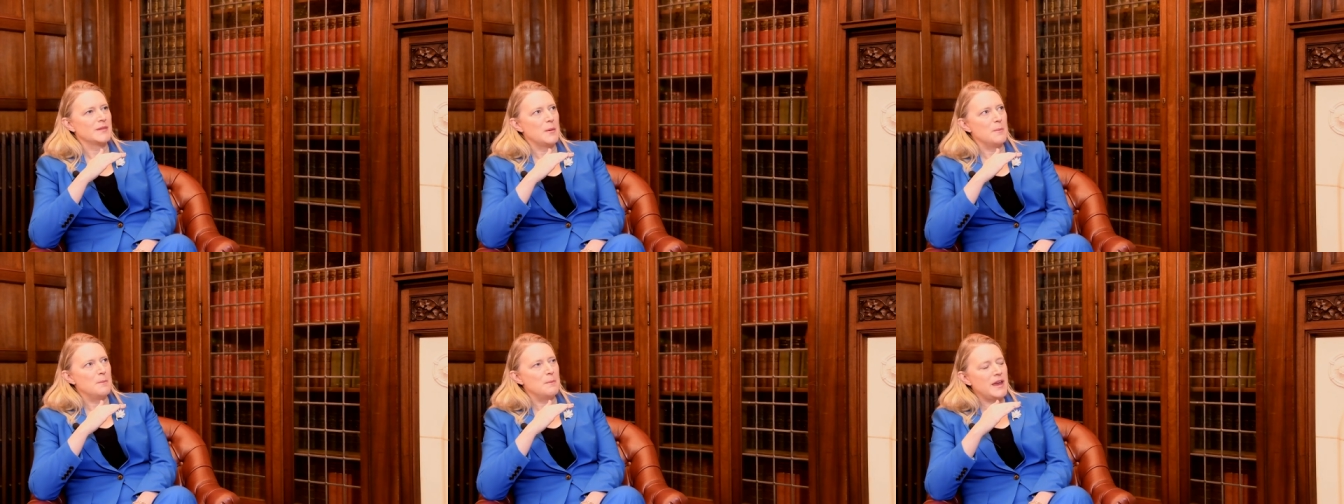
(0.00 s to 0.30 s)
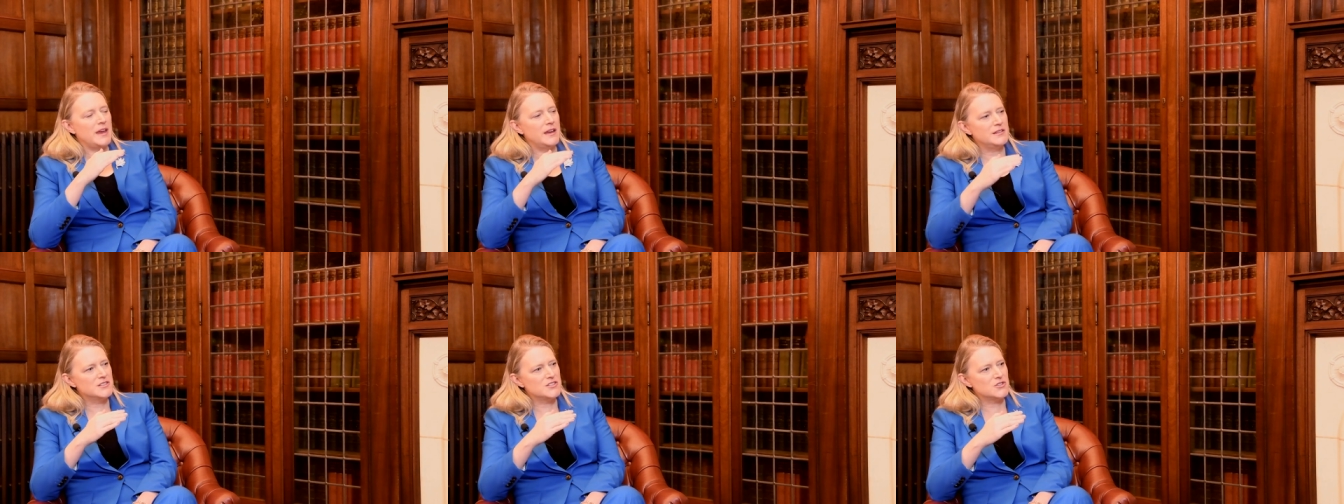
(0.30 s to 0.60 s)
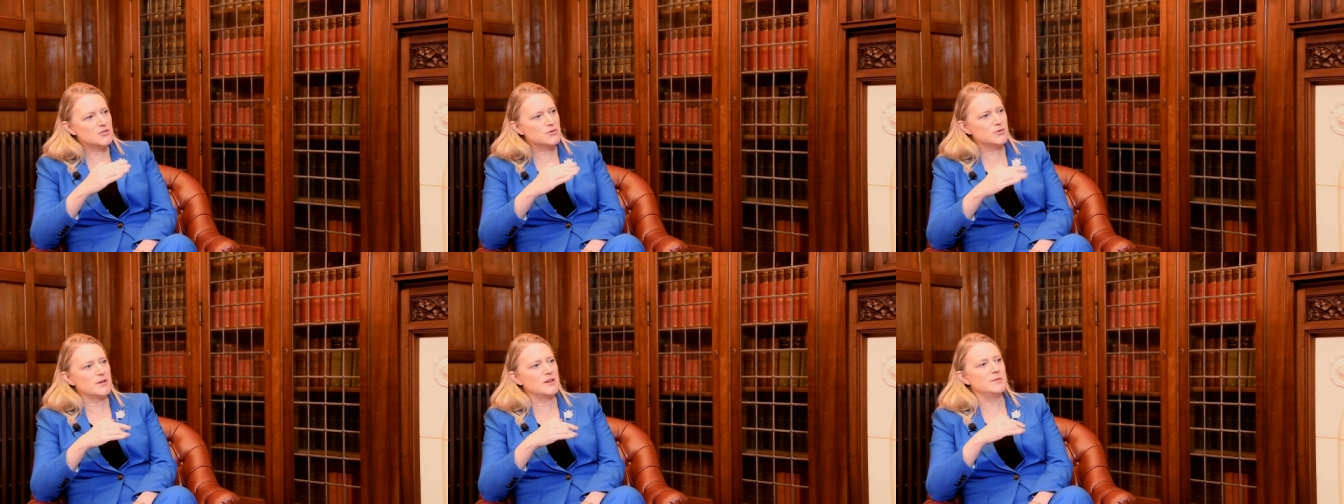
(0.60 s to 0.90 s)

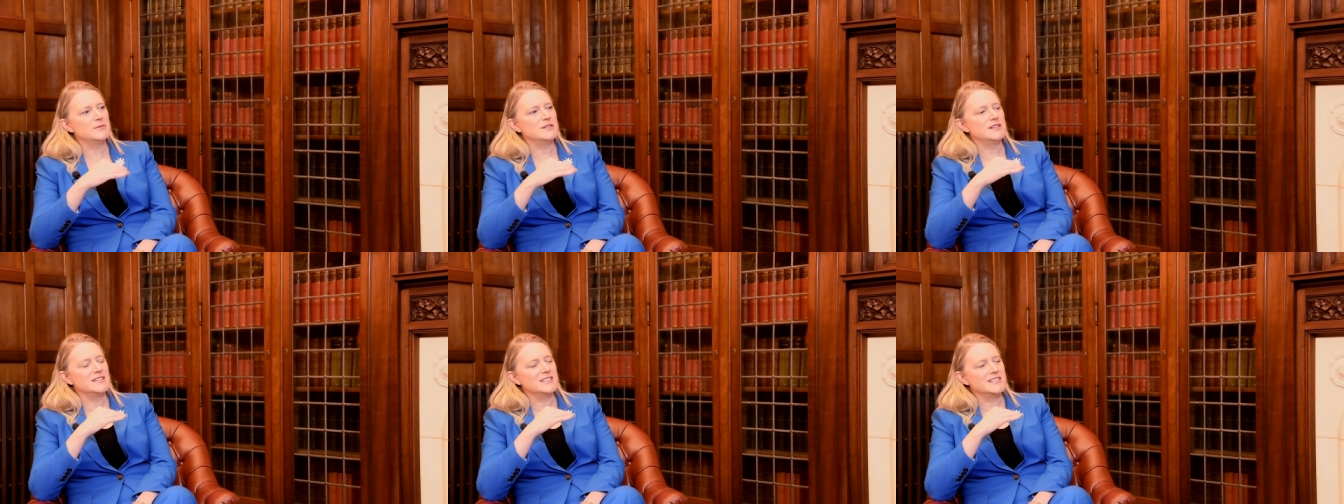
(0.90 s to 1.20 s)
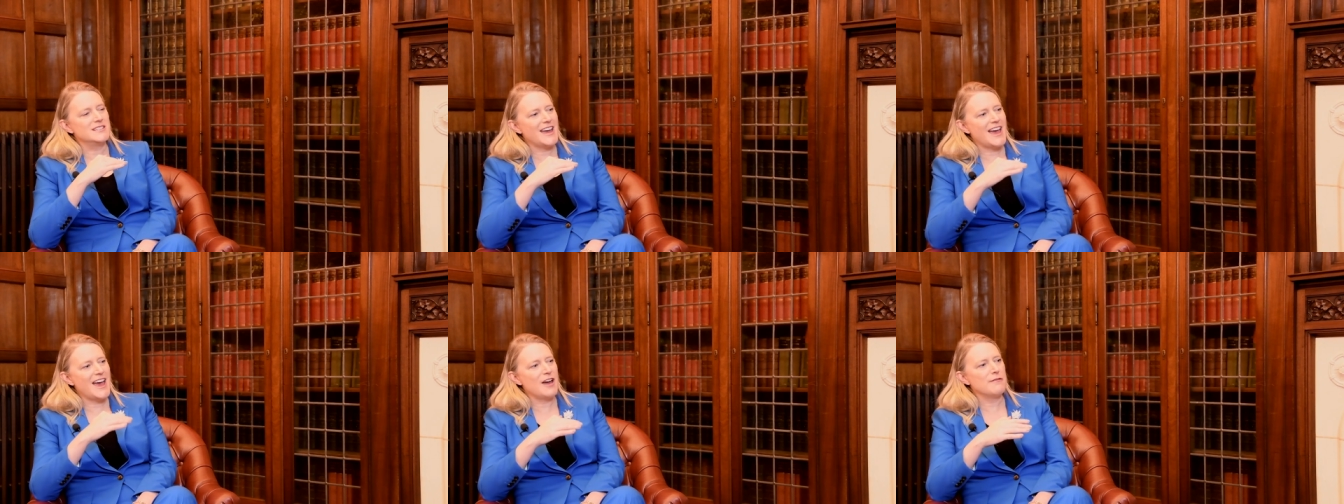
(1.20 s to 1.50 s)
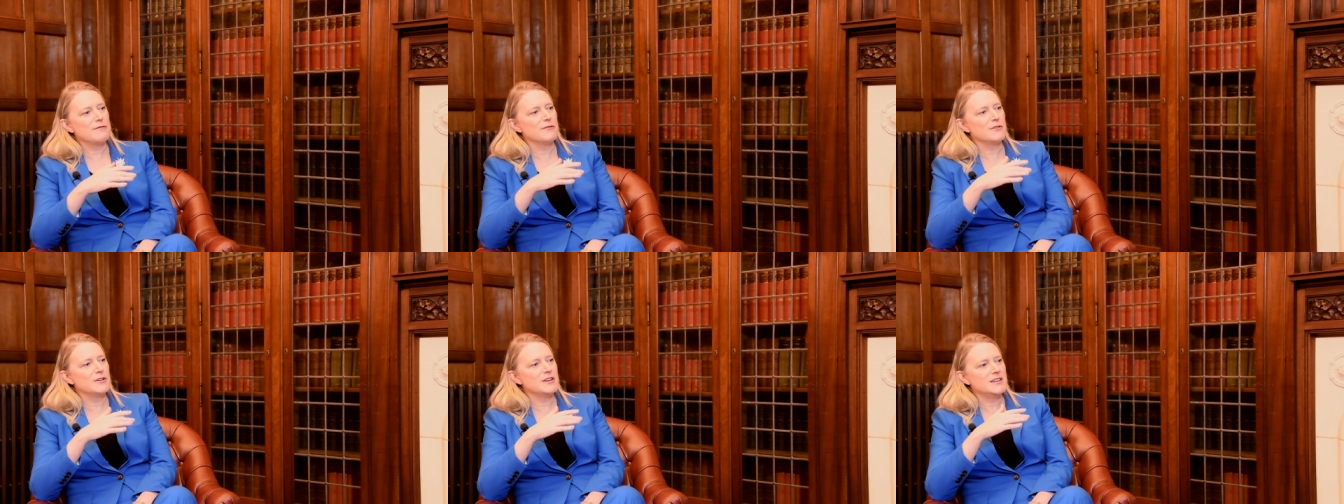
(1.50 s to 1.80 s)
mainstreamed into
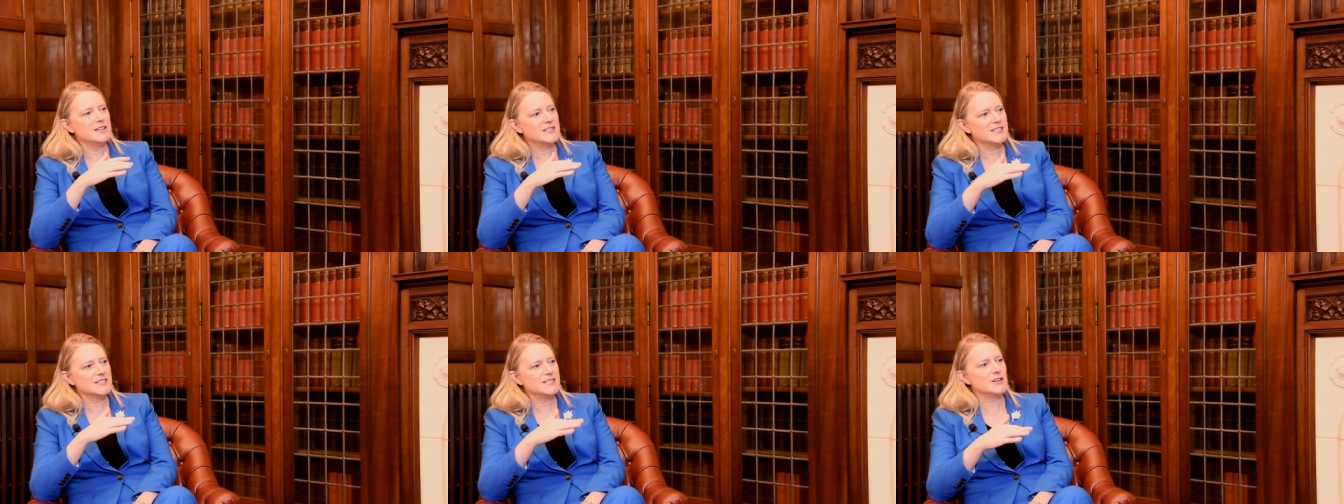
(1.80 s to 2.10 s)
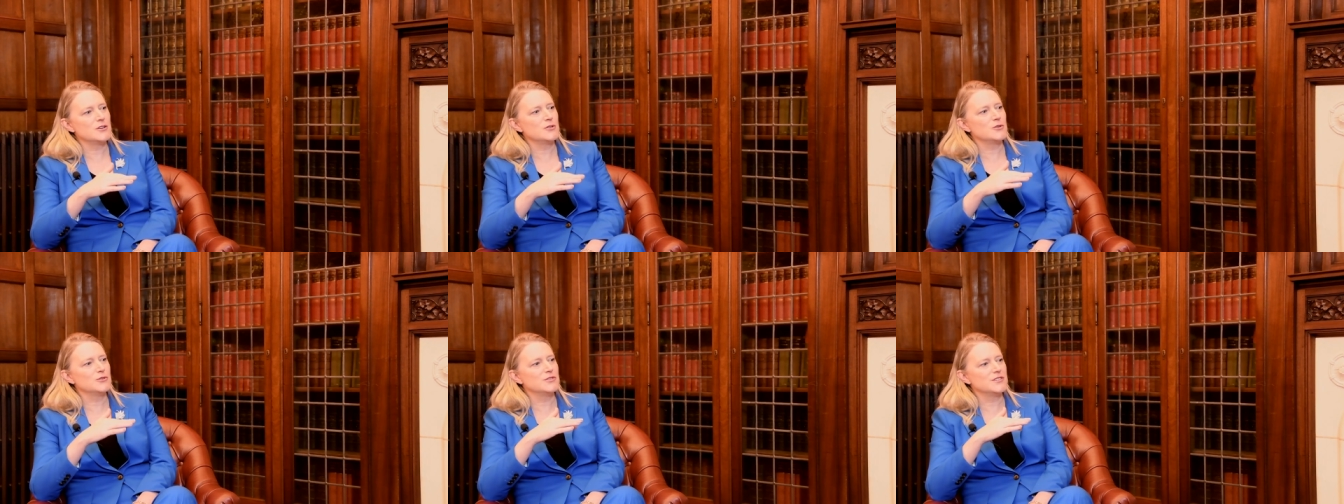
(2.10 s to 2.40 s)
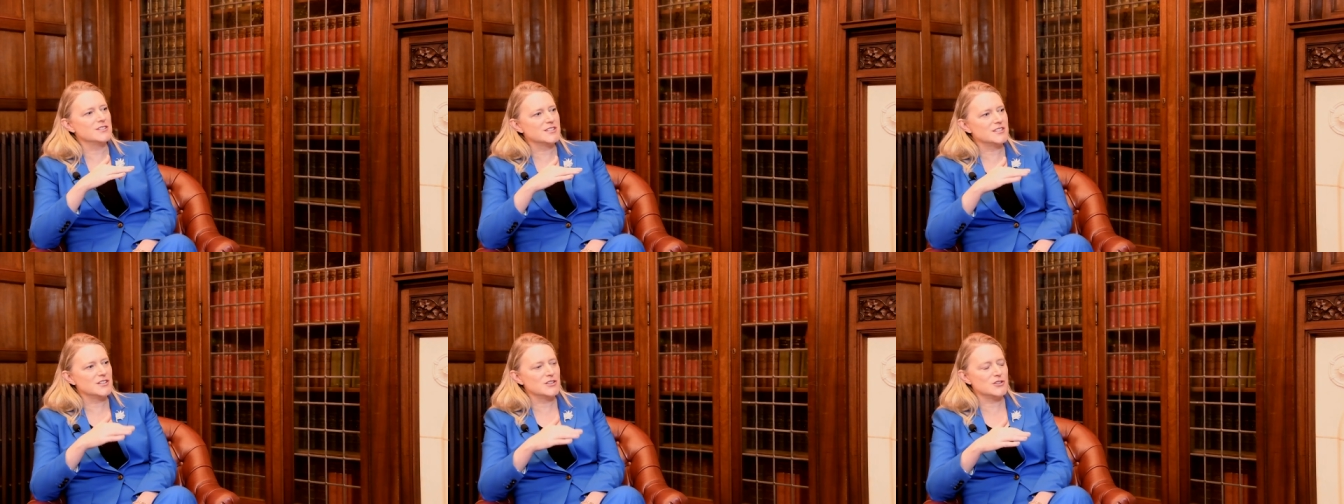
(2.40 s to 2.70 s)
every single
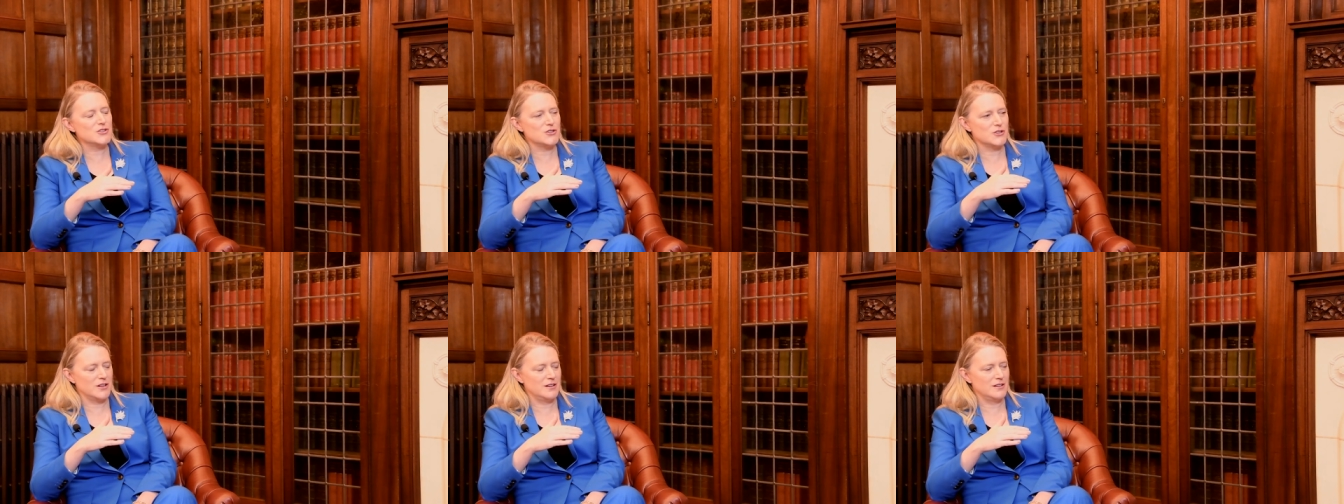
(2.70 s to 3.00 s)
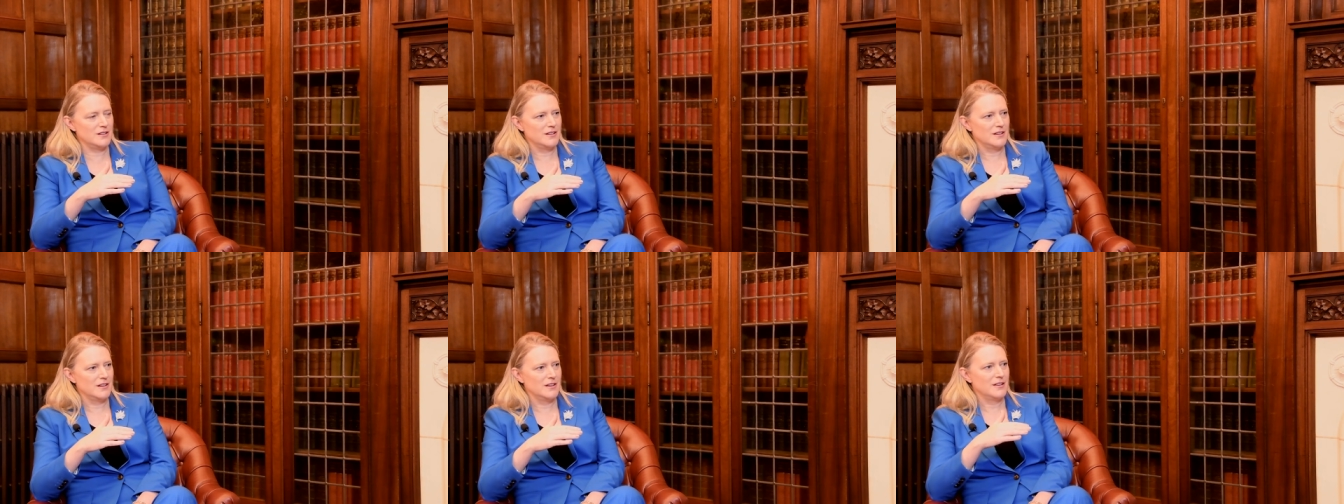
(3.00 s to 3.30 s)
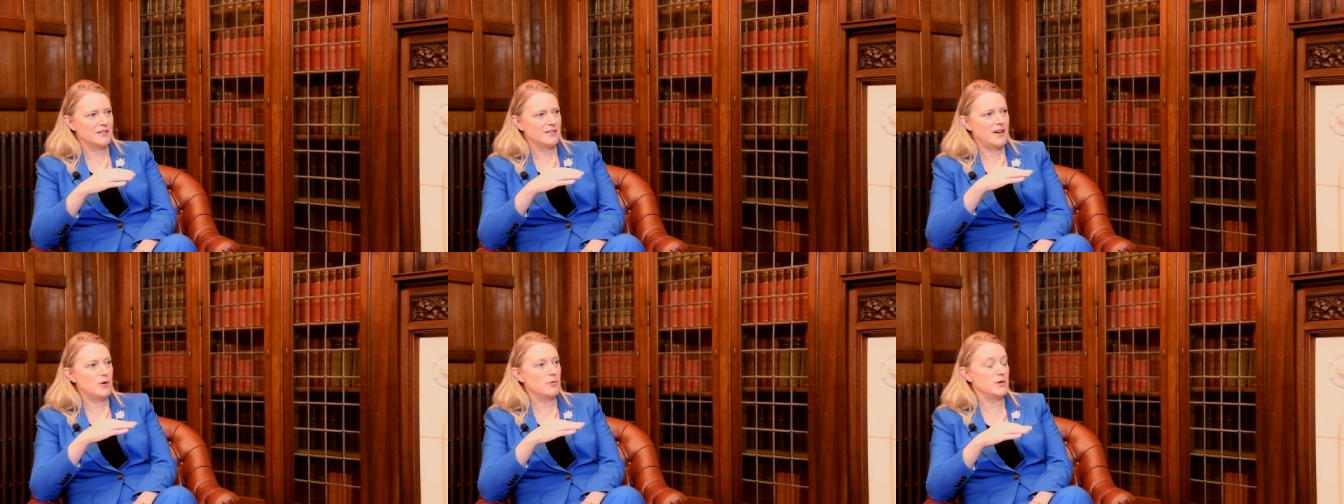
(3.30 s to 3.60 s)
decision
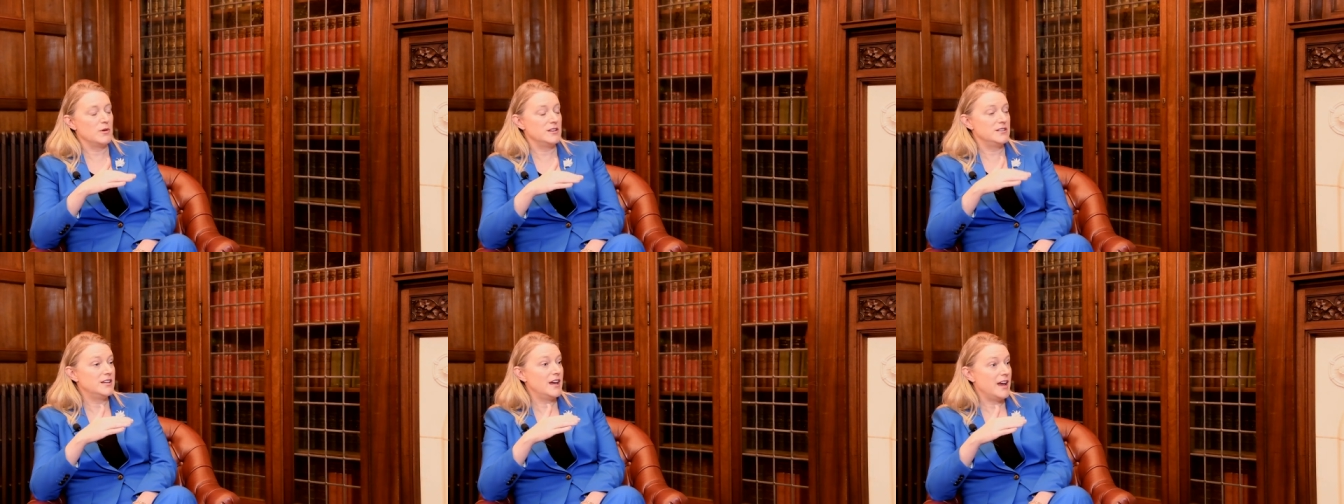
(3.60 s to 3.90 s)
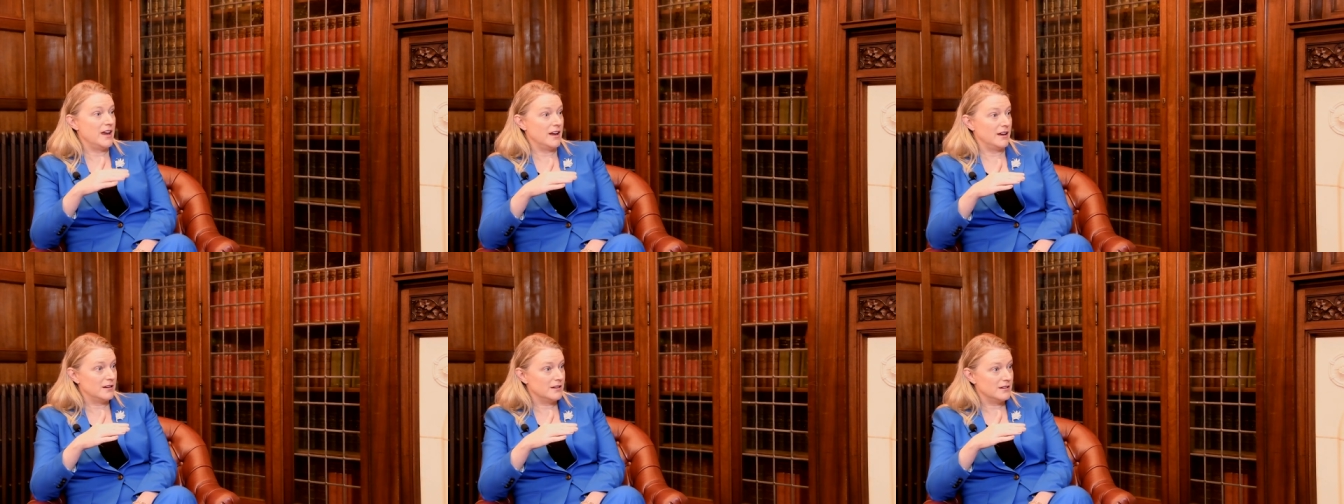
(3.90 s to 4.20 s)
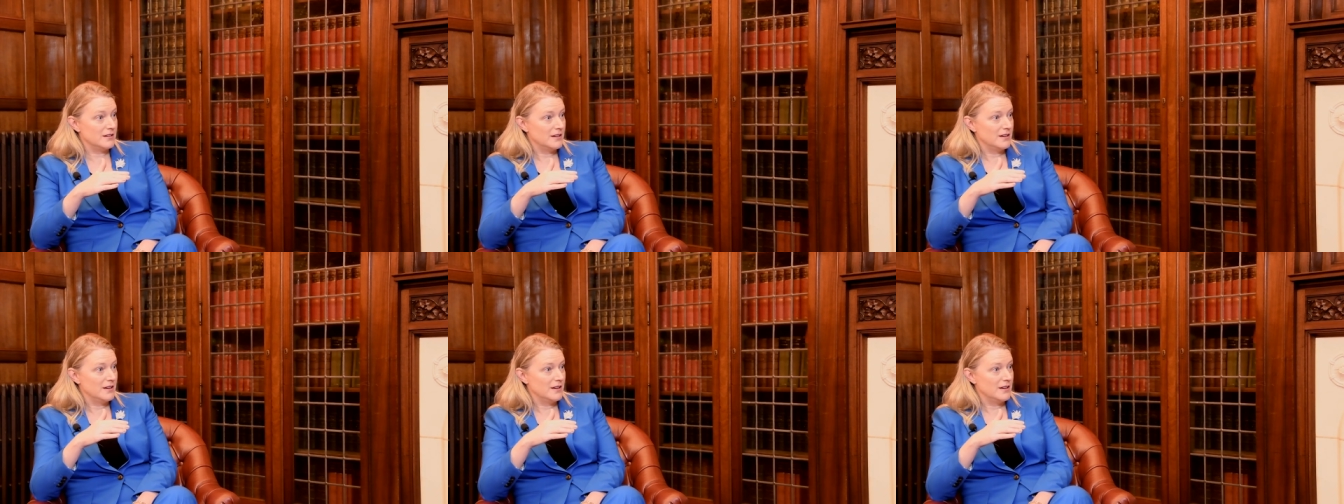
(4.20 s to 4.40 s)
that we take.